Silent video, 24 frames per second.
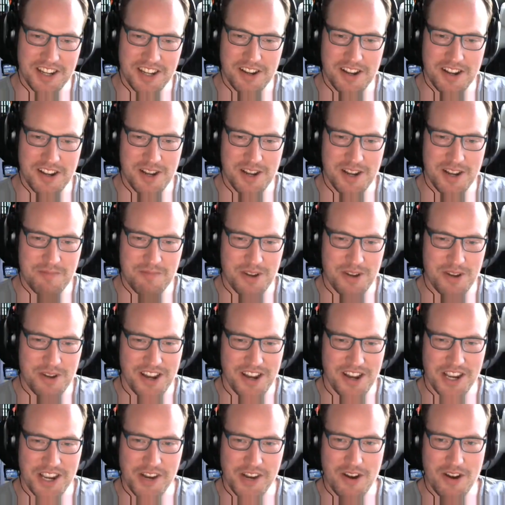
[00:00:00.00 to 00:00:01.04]
But
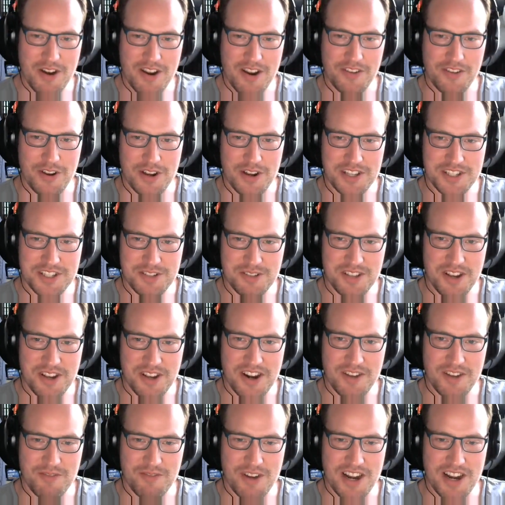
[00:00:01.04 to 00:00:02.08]
yeah, I agree with you. I still
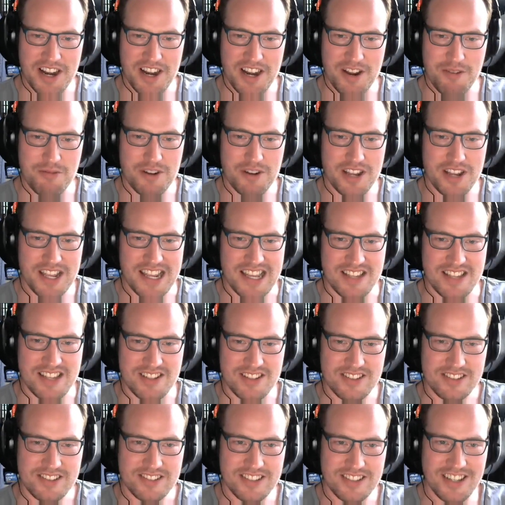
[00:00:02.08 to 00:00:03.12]
don't really know what it is.